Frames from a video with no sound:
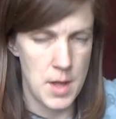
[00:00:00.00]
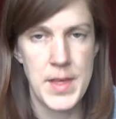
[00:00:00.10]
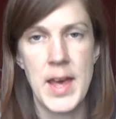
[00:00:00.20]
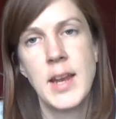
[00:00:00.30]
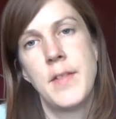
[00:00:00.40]

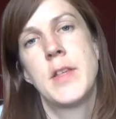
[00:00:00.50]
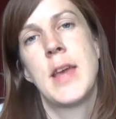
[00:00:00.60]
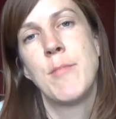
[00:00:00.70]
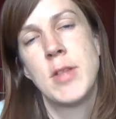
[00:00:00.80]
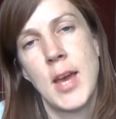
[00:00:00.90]
Then in the
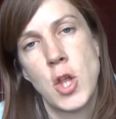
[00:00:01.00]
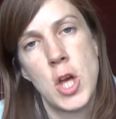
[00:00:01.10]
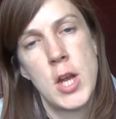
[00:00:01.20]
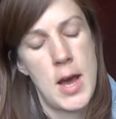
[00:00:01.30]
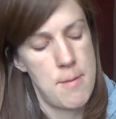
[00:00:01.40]
same
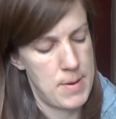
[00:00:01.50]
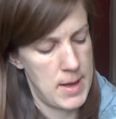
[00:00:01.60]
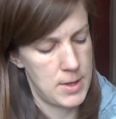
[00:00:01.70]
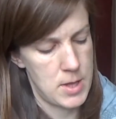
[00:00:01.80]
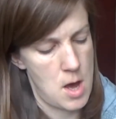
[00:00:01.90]
section, I
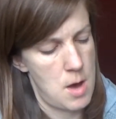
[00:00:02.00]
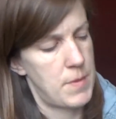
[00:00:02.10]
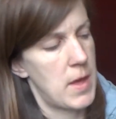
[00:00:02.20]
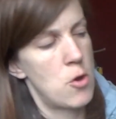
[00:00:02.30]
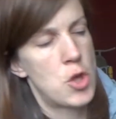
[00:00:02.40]
picked
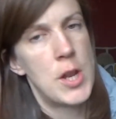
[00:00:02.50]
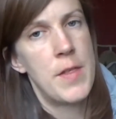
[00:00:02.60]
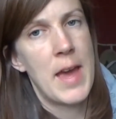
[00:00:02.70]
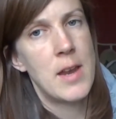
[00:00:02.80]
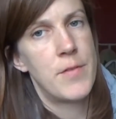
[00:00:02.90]
up The Ocean
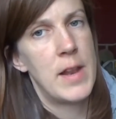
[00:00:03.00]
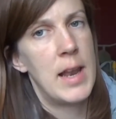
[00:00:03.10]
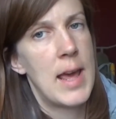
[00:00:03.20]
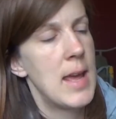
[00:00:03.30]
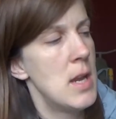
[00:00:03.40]
at the End of the
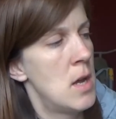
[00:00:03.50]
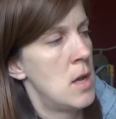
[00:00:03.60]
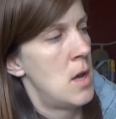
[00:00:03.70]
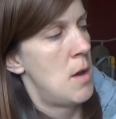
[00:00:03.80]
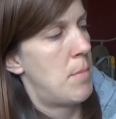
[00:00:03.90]
Lane
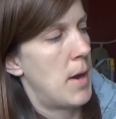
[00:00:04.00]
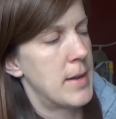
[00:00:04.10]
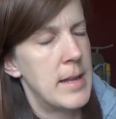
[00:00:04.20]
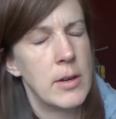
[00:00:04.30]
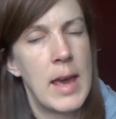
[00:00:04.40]
by
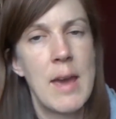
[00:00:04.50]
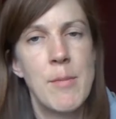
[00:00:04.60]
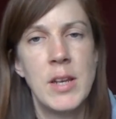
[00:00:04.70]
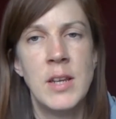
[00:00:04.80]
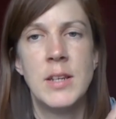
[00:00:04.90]
Neil
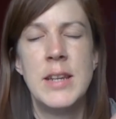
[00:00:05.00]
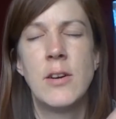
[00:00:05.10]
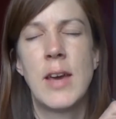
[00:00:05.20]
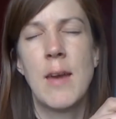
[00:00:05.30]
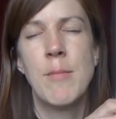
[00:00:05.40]
Gaiman.
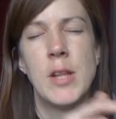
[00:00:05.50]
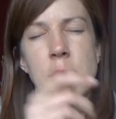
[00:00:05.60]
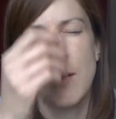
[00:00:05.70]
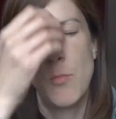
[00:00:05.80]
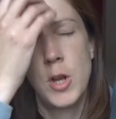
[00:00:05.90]
Neil Gaiman is
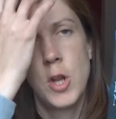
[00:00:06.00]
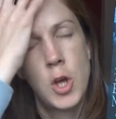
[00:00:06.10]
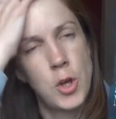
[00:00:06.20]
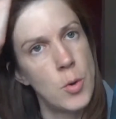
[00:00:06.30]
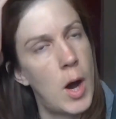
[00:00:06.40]
someone
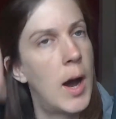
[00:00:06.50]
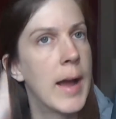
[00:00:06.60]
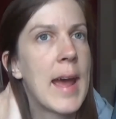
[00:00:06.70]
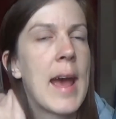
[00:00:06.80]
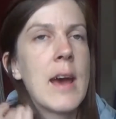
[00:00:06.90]
who
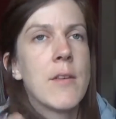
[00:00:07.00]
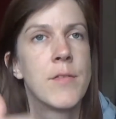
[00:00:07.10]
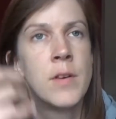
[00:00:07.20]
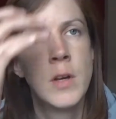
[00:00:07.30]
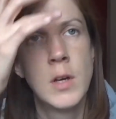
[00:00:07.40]
I have